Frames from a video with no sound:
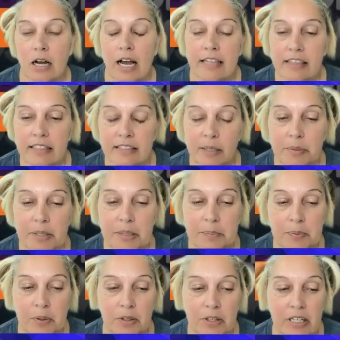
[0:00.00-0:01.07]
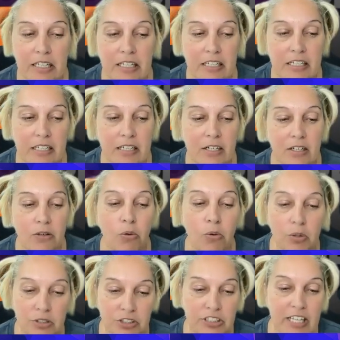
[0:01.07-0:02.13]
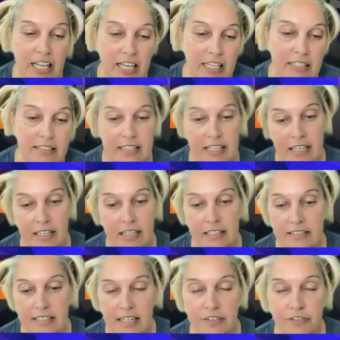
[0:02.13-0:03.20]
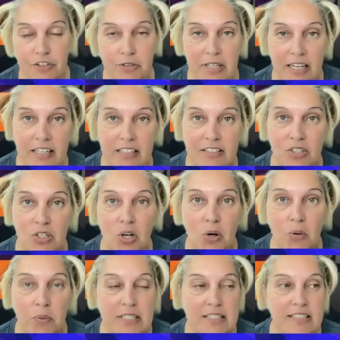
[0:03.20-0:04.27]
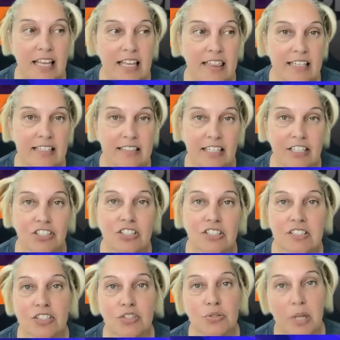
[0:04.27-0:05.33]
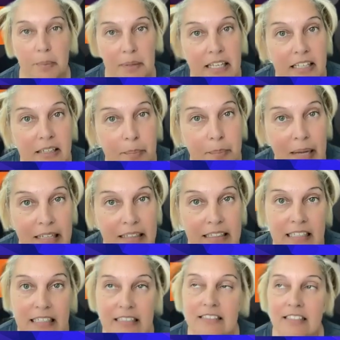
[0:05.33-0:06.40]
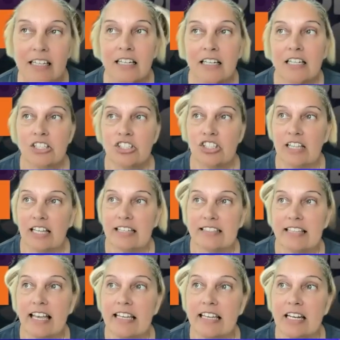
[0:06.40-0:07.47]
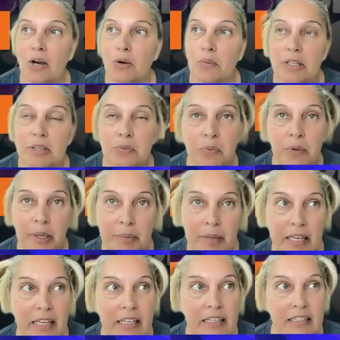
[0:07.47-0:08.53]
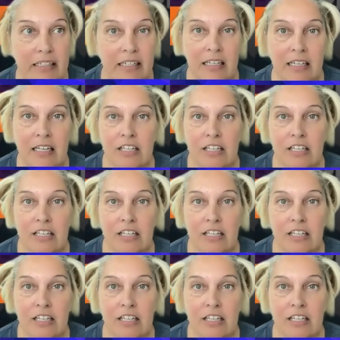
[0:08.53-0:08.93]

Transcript: I think that people in the older days and a few decades ago would say things like she's extremely independent. She likes hanging out with women.